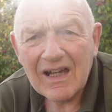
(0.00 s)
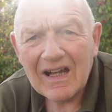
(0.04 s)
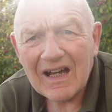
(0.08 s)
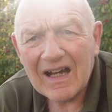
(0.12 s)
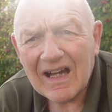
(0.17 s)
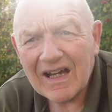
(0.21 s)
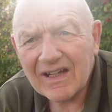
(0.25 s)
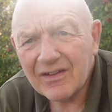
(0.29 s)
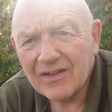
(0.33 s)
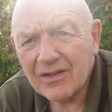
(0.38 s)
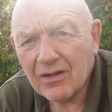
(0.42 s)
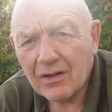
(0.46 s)

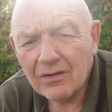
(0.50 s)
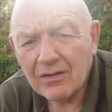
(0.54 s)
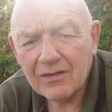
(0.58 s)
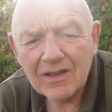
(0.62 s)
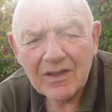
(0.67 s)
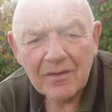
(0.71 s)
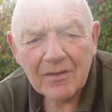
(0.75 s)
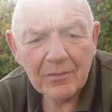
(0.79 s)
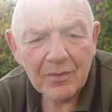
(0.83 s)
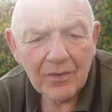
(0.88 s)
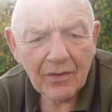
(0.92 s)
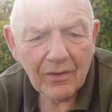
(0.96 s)
and on
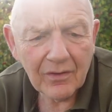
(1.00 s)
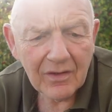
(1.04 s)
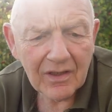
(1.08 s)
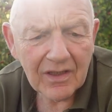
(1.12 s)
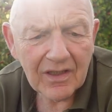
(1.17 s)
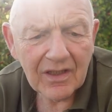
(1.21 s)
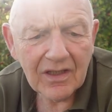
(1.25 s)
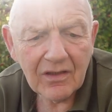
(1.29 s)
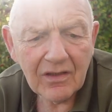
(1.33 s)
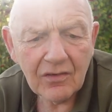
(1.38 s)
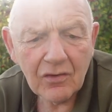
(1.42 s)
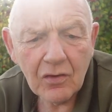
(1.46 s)
the
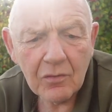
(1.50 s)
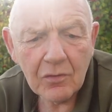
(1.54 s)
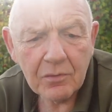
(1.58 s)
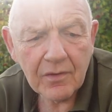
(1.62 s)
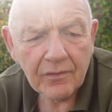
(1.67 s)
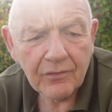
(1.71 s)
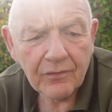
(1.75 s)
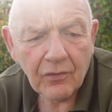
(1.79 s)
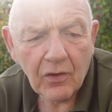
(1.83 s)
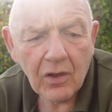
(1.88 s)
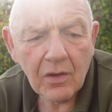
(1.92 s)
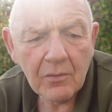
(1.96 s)
employee to
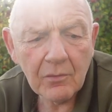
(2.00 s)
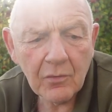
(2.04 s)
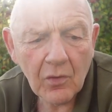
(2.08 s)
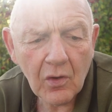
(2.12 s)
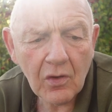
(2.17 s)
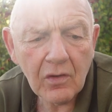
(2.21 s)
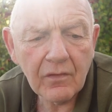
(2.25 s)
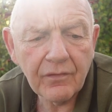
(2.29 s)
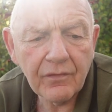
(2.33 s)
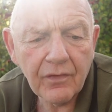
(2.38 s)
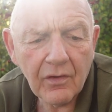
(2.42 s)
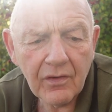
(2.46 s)
perform
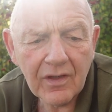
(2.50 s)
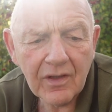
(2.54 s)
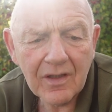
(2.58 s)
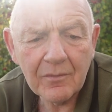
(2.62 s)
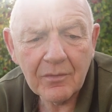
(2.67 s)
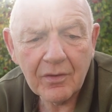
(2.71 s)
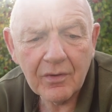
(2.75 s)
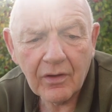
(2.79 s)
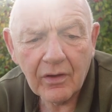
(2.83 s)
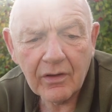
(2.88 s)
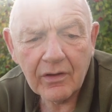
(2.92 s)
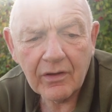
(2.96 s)
work for the
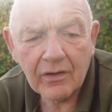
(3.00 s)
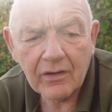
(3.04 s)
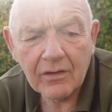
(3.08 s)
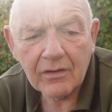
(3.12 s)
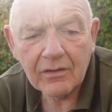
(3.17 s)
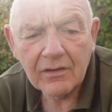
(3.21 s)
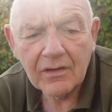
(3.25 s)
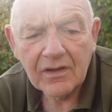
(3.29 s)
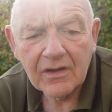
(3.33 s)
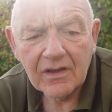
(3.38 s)
employer.